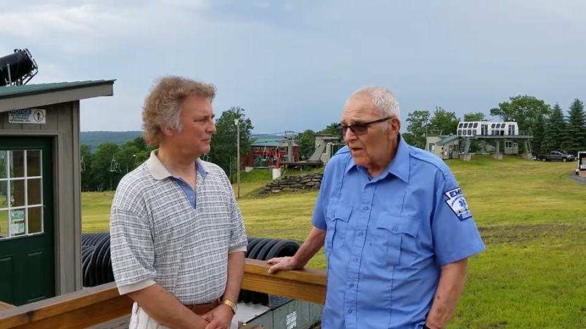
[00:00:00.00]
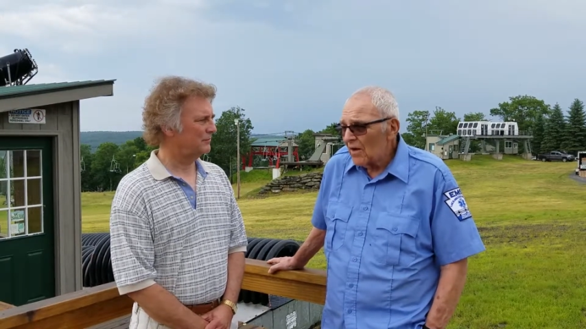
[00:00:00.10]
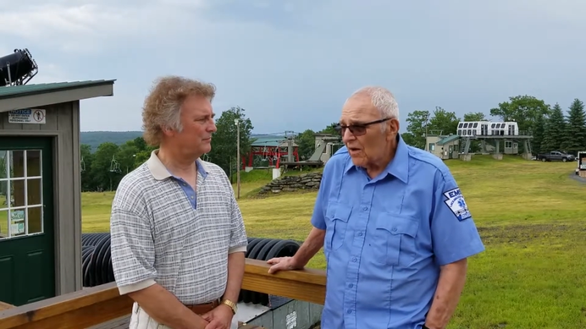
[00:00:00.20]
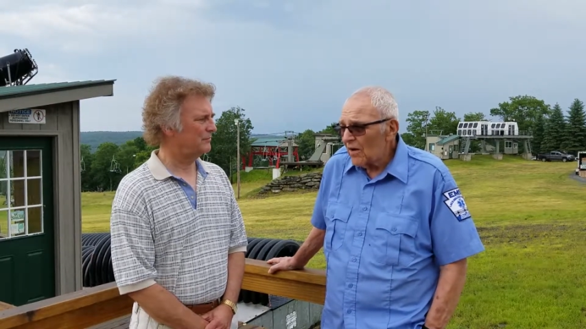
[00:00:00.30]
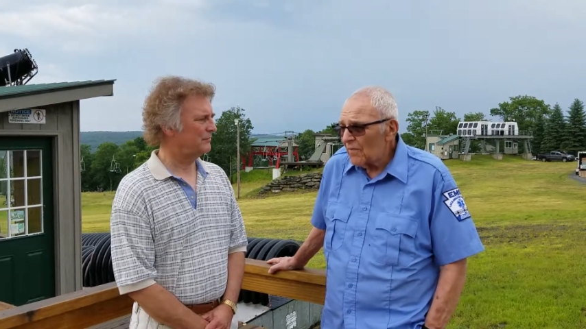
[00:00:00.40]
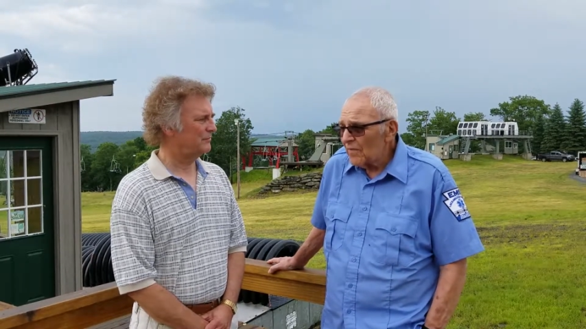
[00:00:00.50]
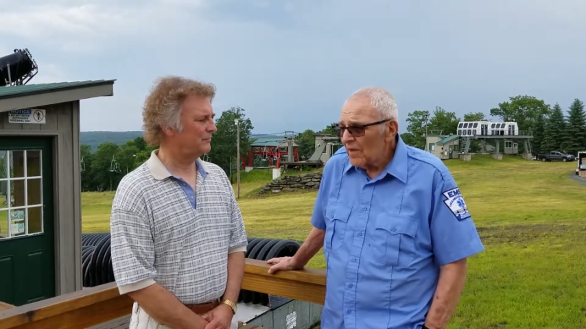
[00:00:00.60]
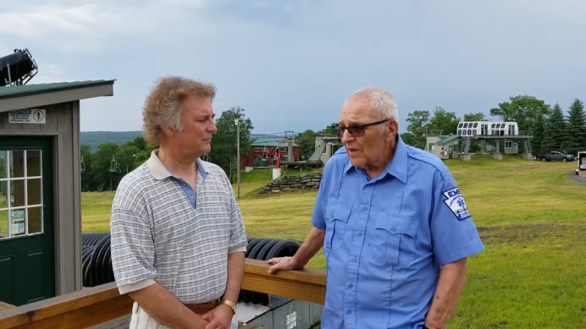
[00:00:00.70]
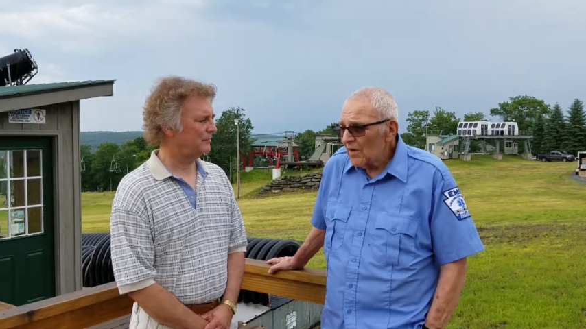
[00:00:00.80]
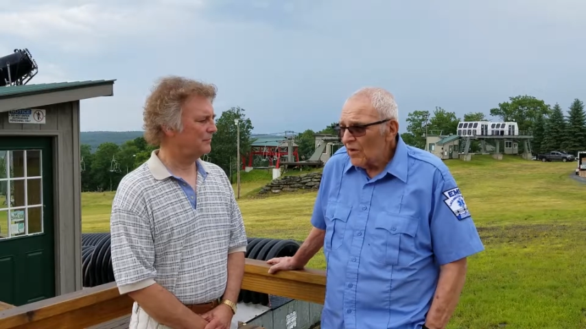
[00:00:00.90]

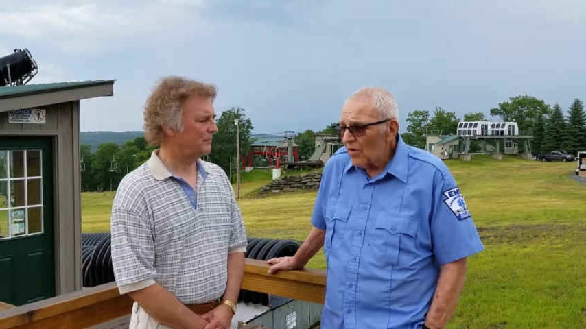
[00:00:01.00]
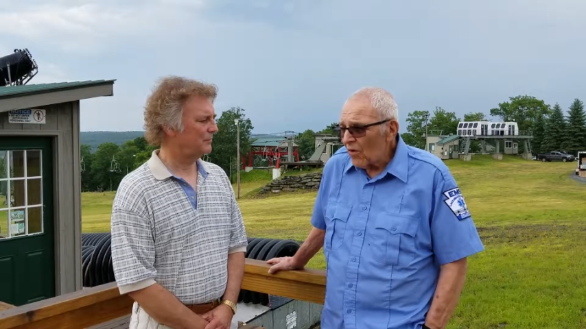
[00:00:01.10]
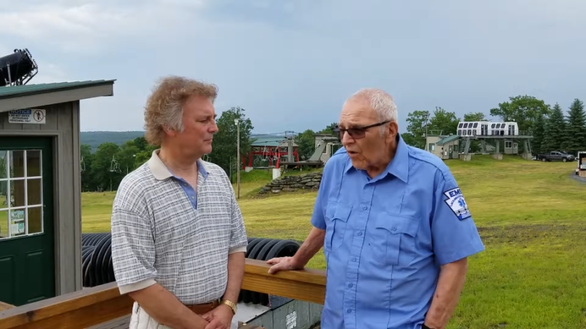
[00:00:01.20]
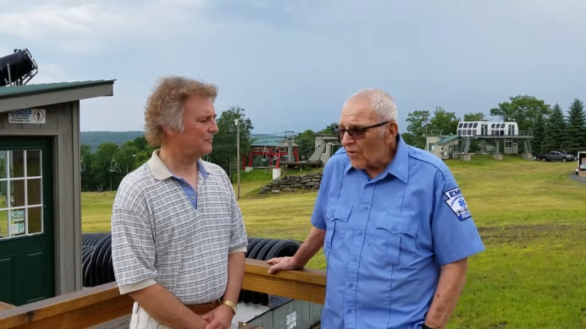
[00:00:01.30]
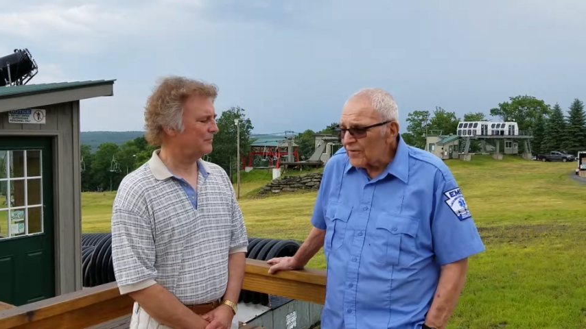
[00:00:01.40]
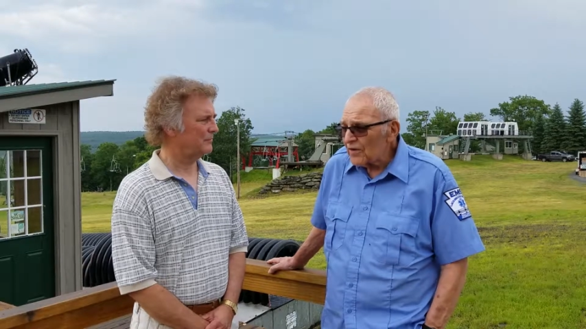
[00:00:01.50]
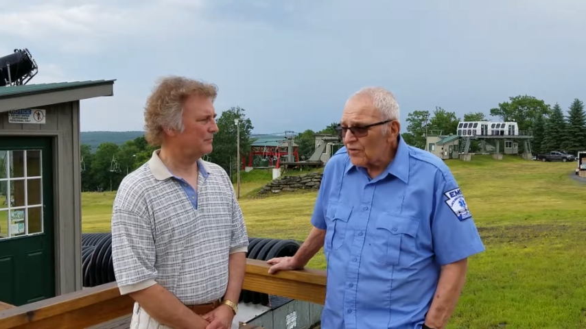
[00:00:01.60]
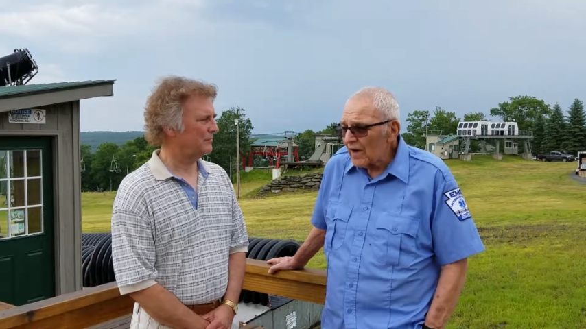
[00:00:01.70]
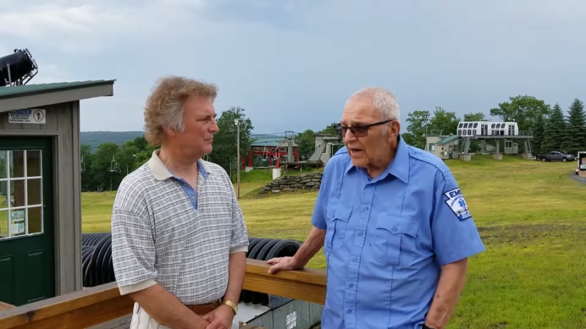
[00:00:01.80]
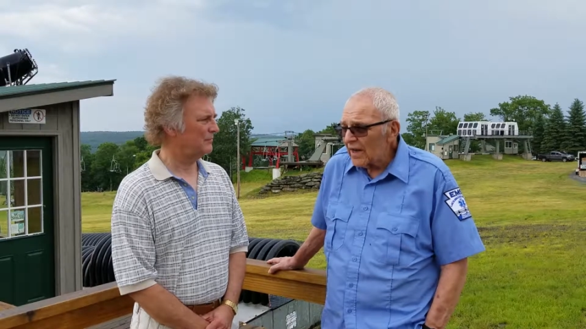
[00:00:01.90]
Speaker 1: Um, off the
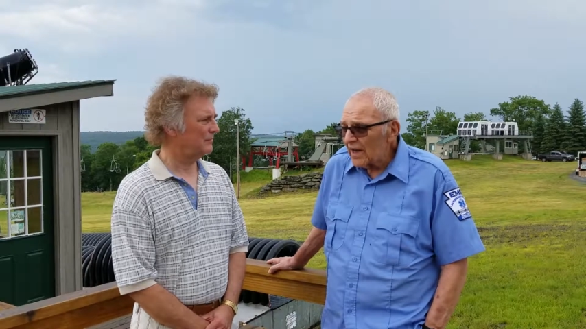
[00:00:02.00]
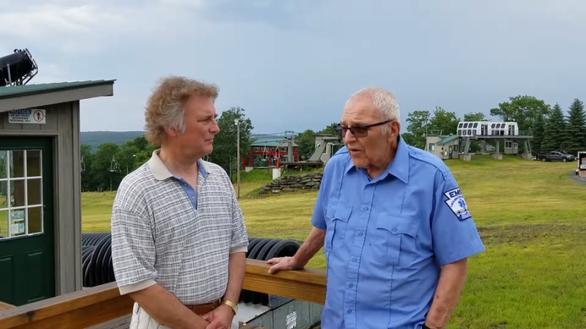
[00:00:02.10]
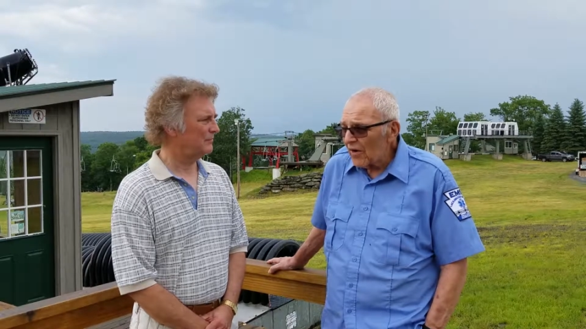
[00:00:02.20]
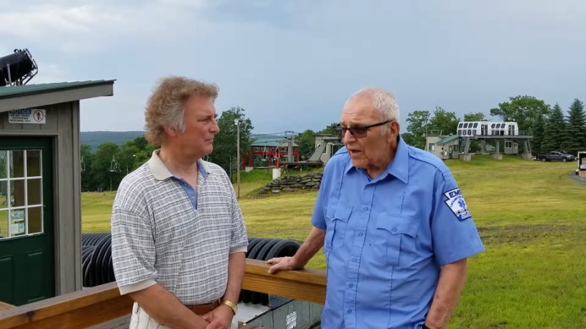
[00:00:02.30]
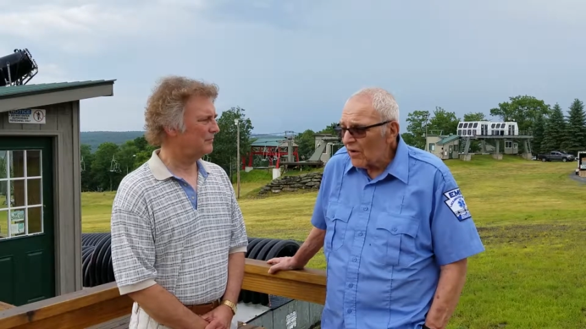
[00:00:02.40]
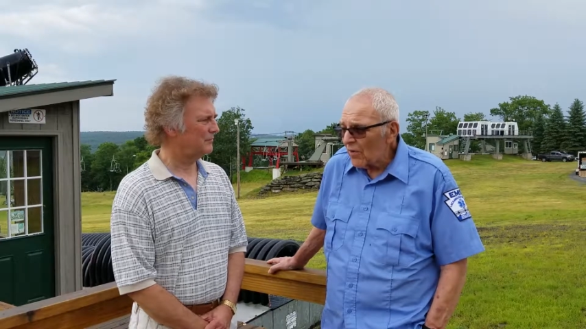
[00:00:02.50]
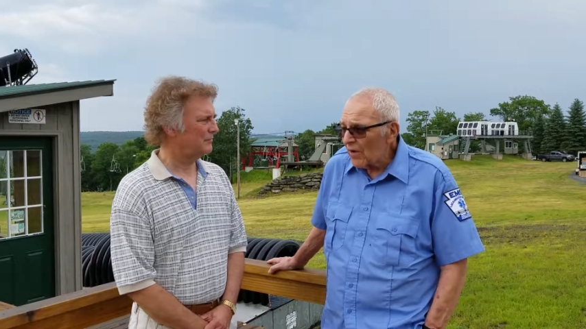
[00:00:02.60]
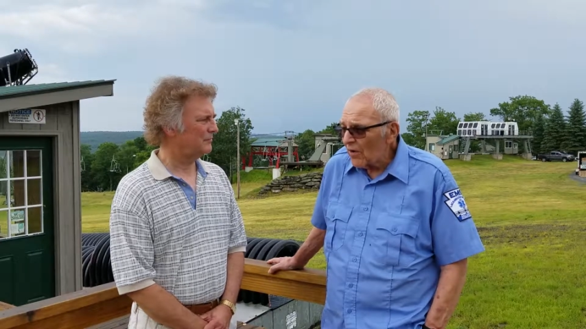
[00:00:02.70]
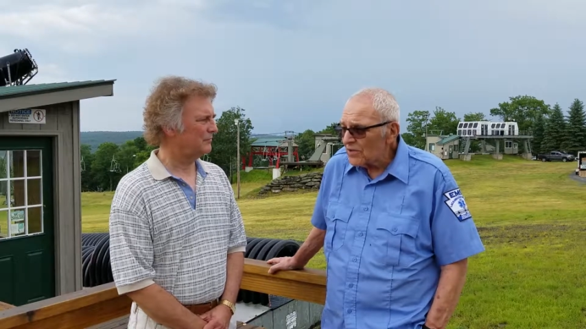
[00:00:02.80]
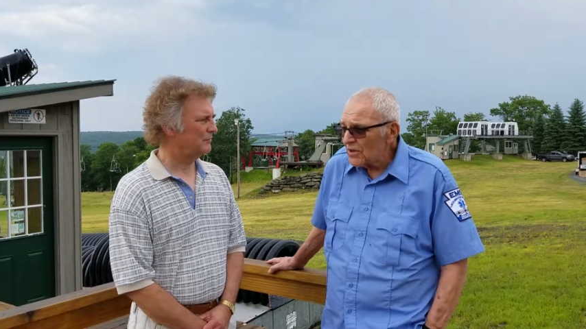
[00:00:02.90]
training area, we
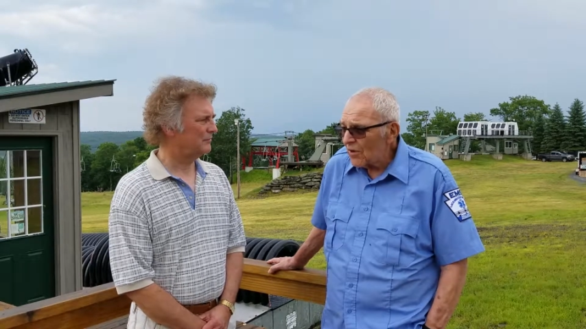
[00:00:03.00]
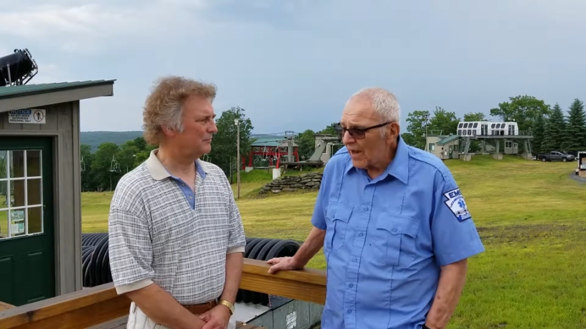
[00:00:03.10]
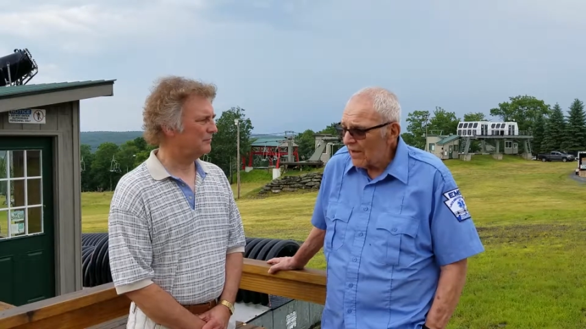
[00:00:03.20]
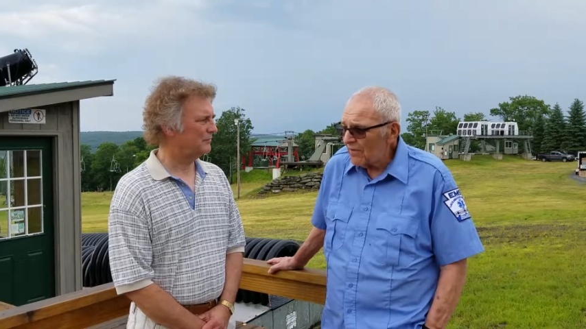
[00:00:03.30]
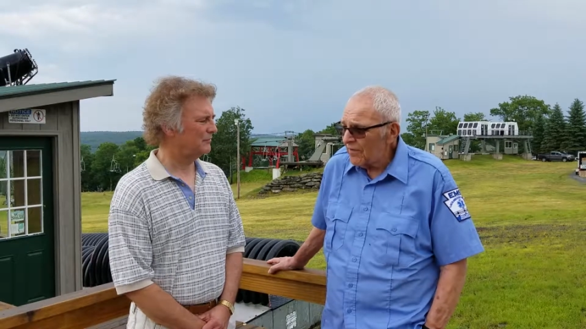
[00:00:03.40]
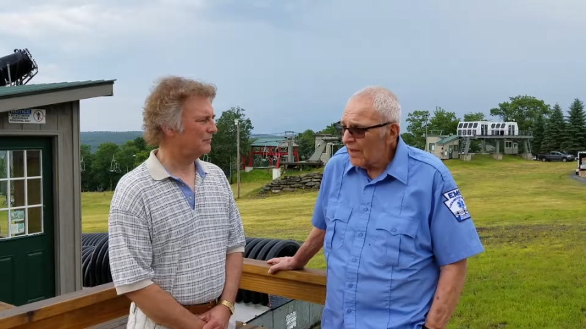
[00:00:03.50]
also have